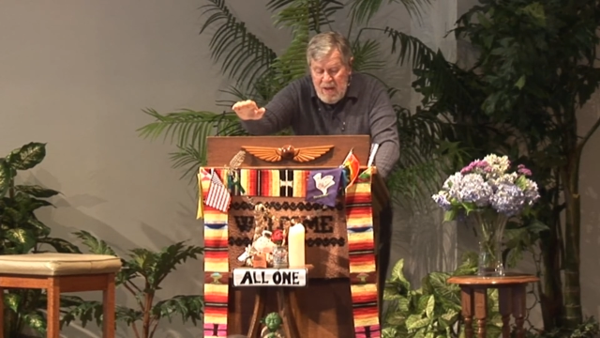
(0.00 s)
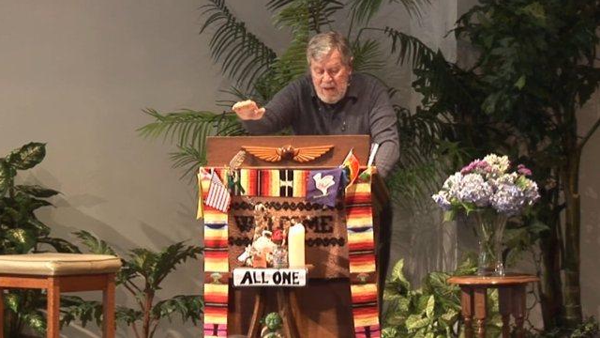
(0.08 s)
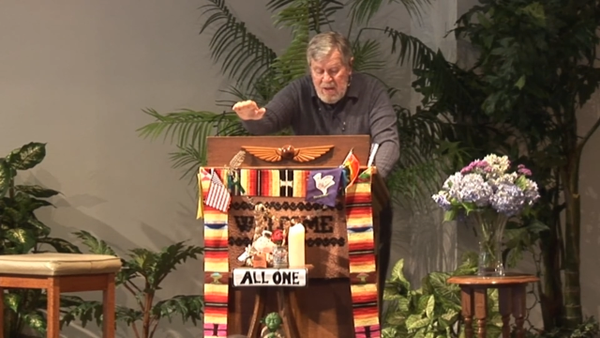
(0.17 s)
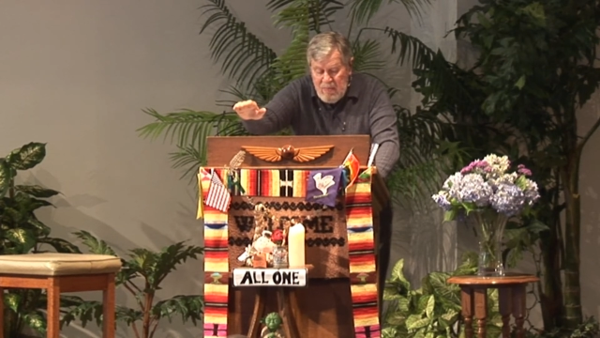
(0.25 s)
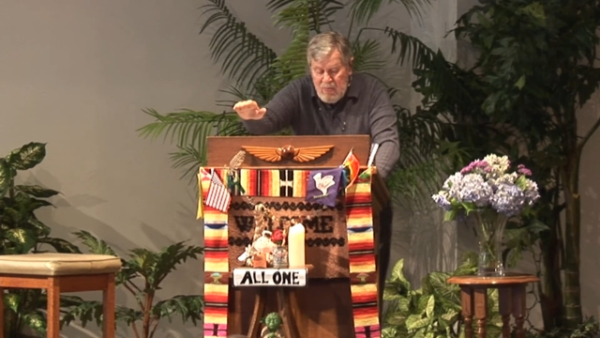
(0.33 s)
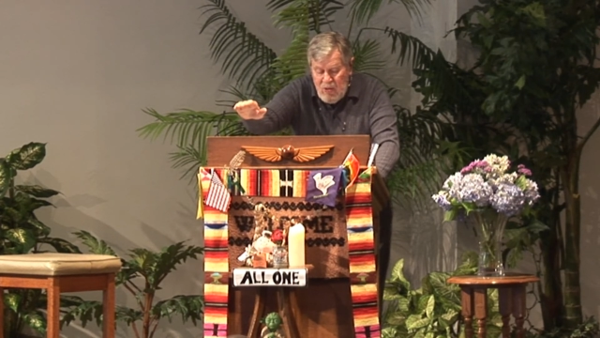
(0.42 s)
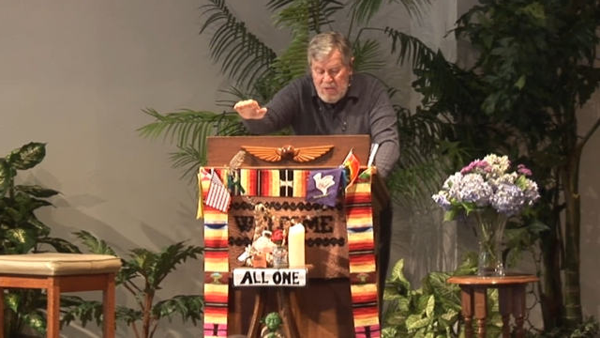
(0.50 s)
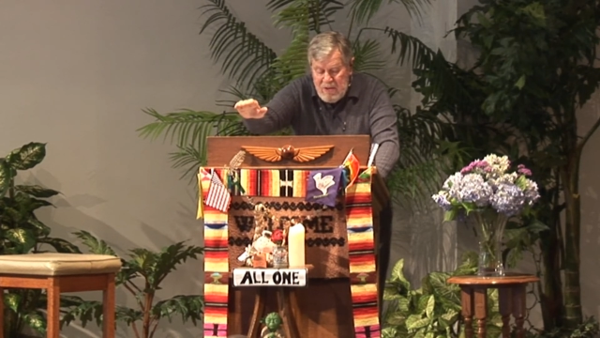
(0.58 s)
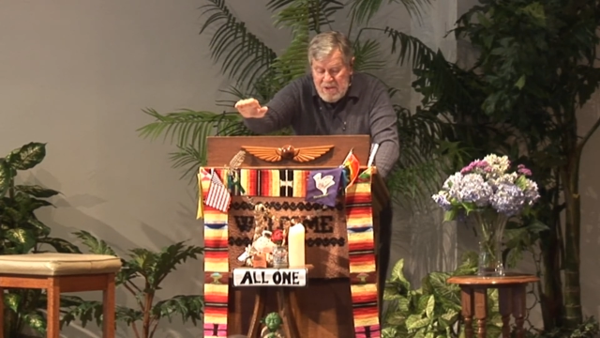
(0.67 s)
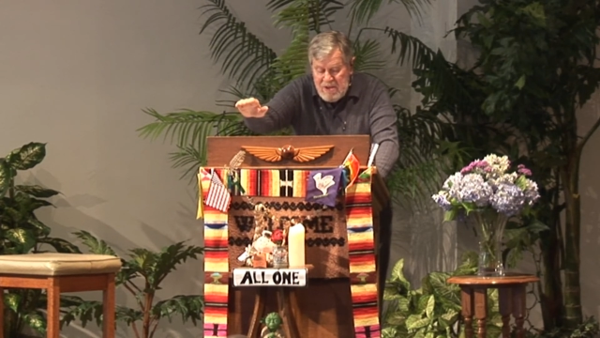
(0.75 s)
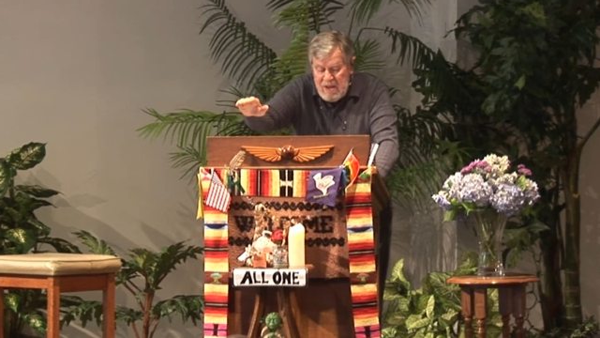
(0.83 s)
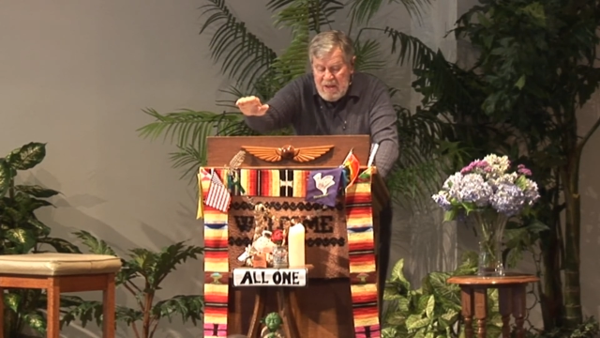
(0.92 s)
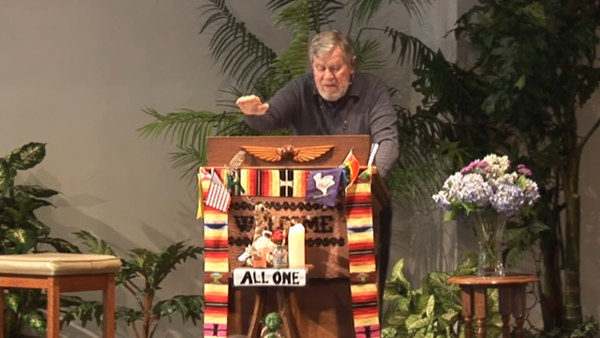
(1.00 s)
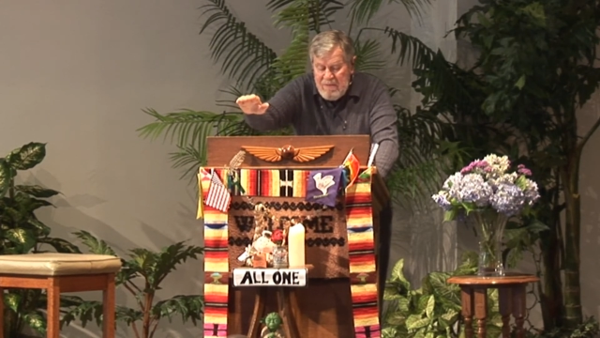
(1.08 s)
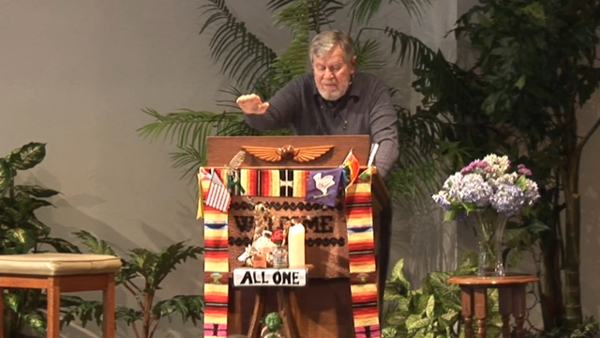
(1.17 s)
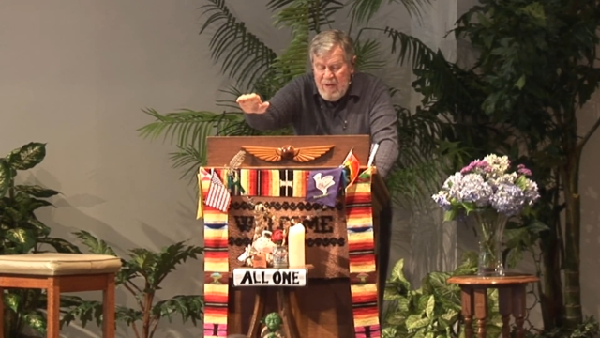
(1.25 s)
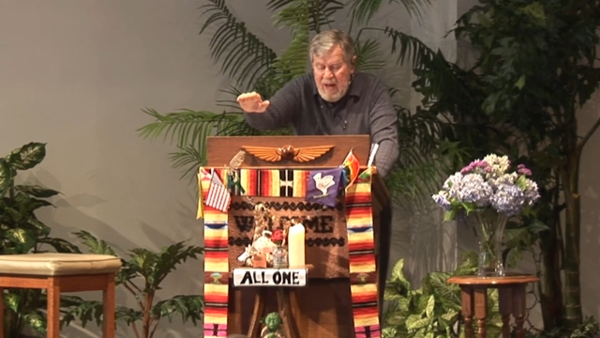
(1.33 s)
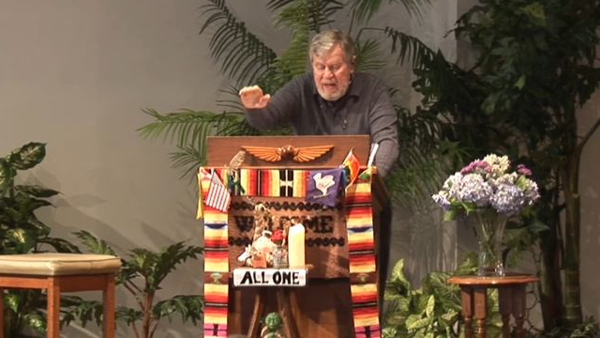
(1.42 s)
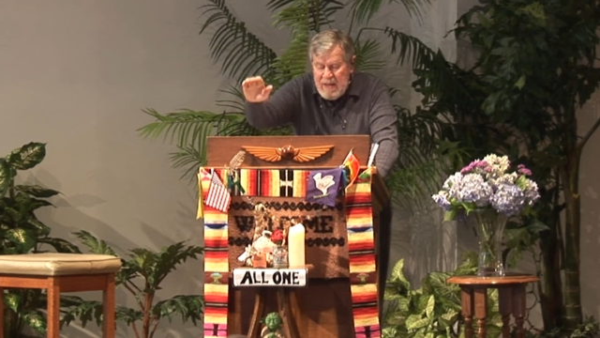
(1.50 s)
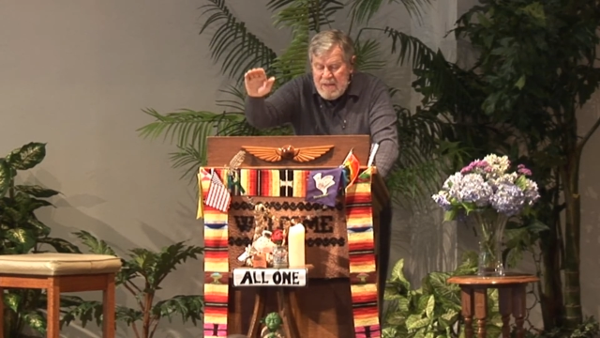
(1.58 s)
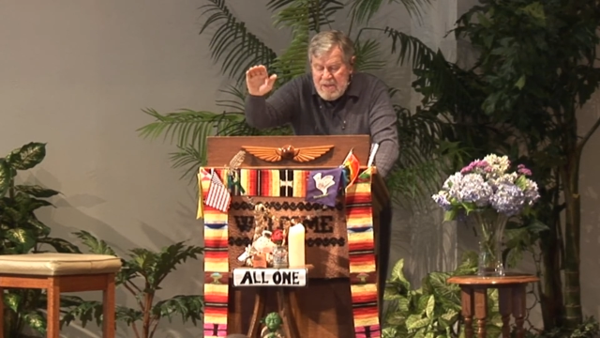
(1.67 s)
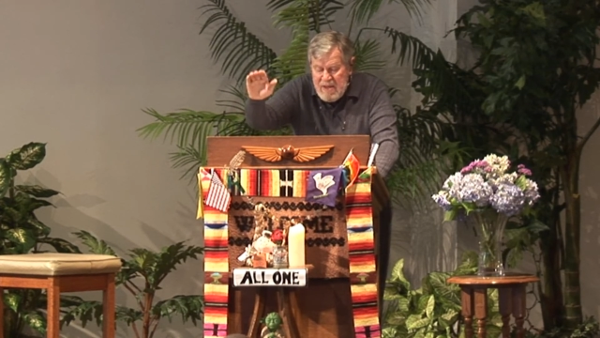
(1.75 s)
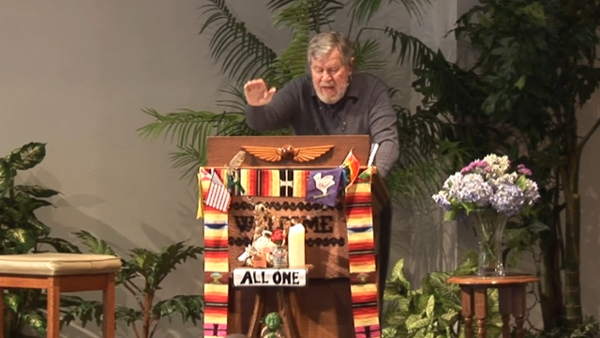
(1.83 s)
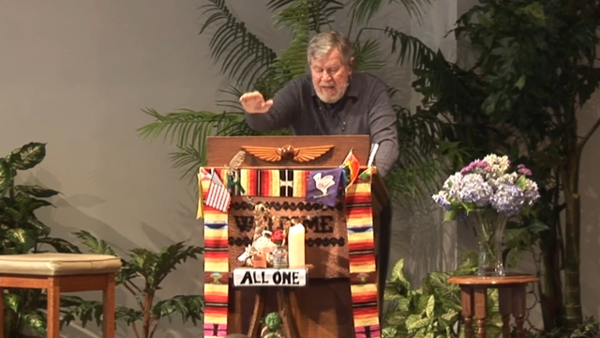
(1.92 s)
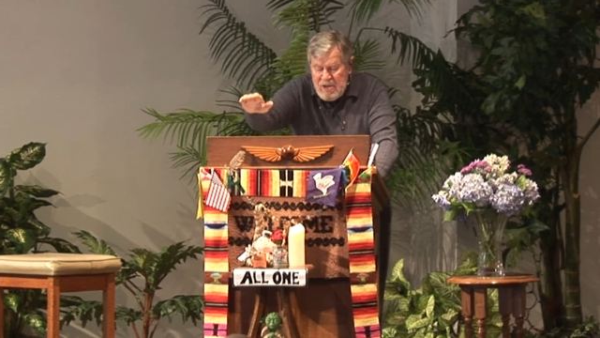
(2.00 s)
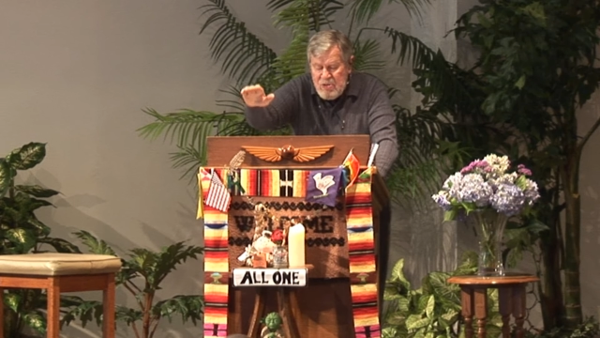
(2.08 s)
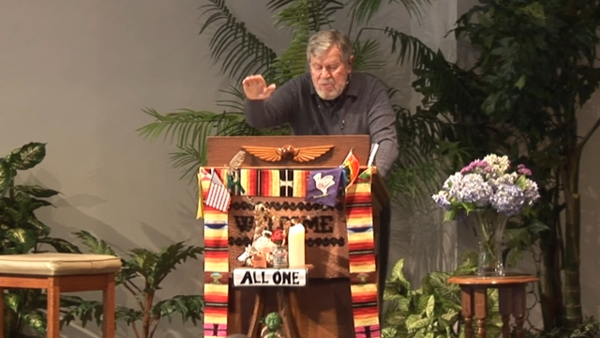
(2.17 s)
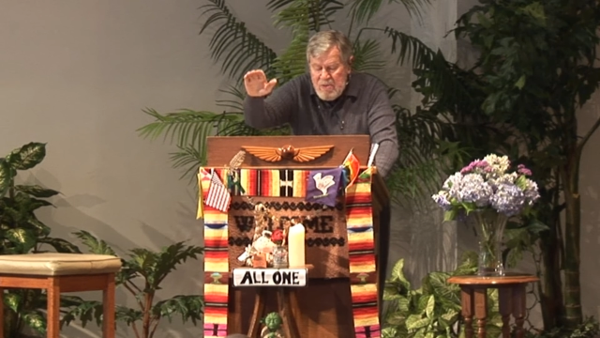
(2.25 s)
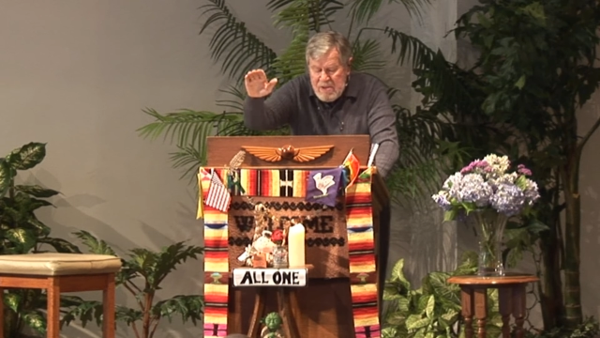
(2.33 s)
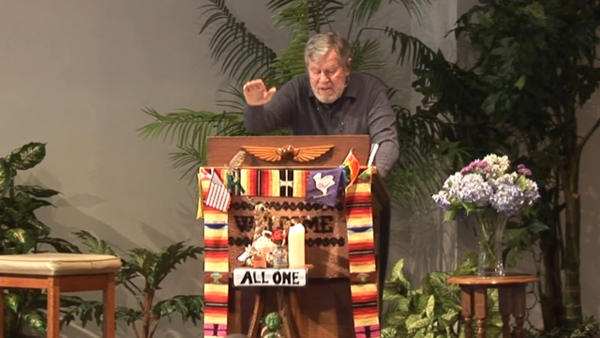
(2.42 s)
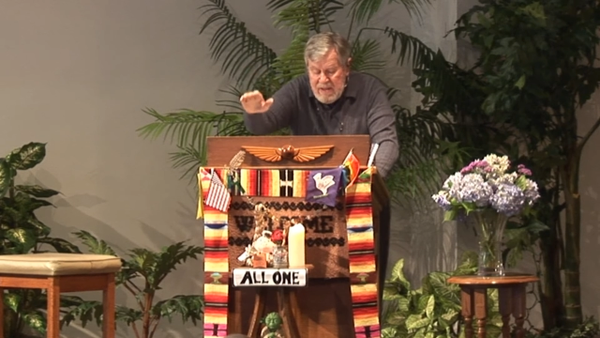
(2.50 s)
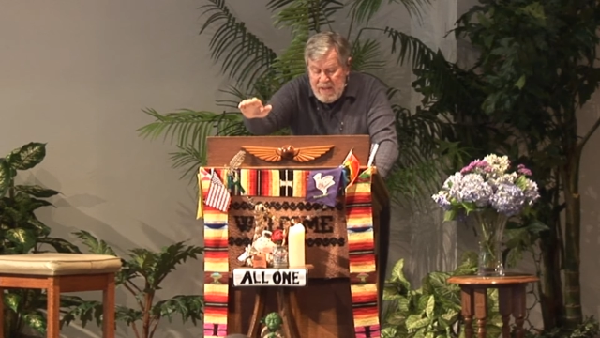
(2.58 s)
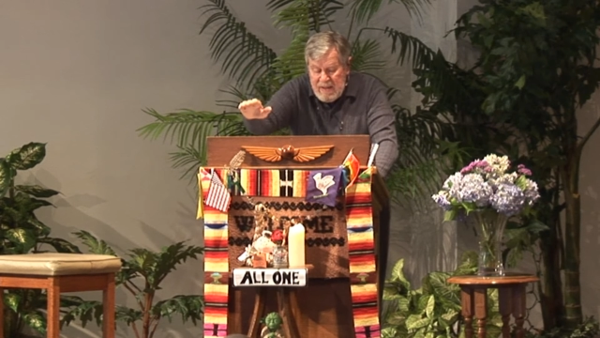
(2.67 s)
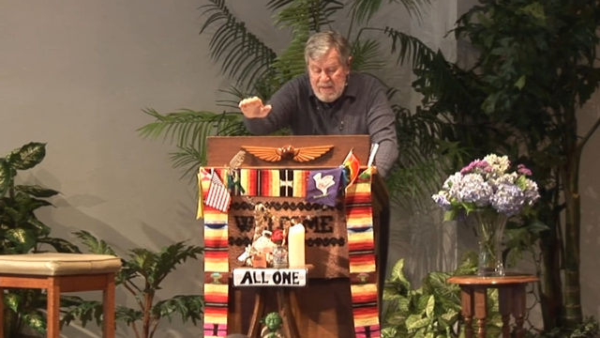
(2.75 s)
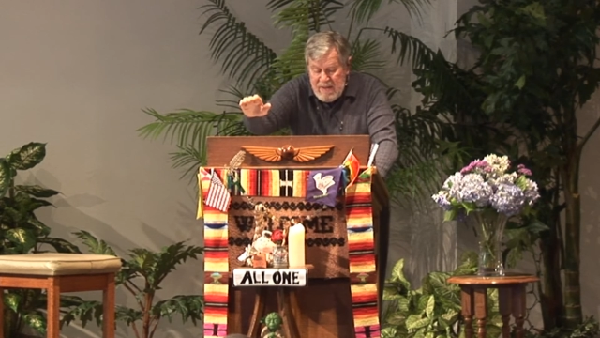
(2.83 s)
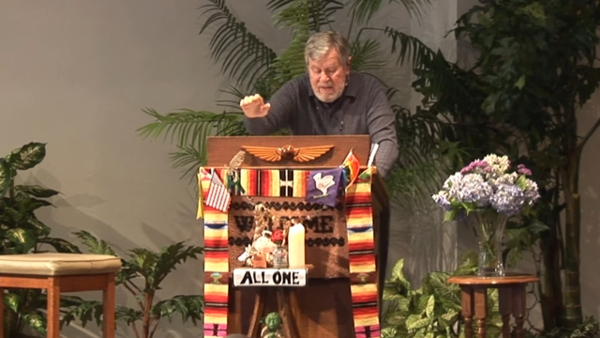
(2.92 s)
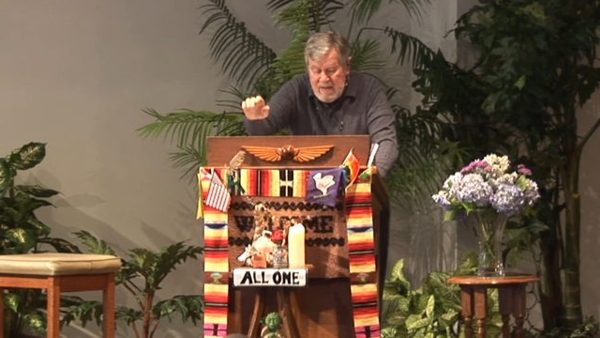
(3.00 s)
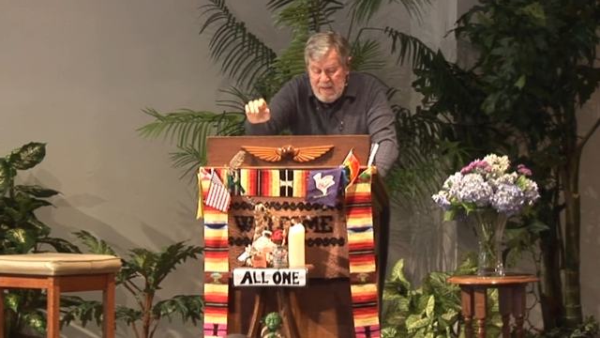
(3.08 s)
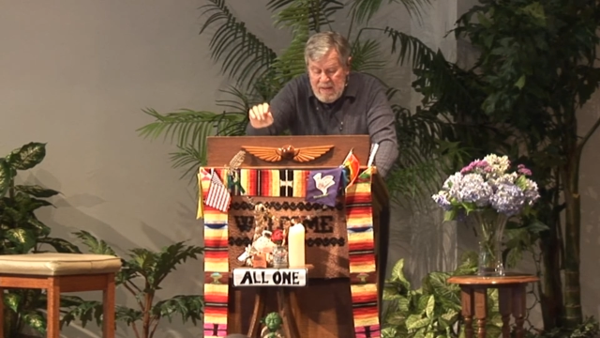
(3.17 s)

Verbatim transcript: in the bowl to seek and find its natural state.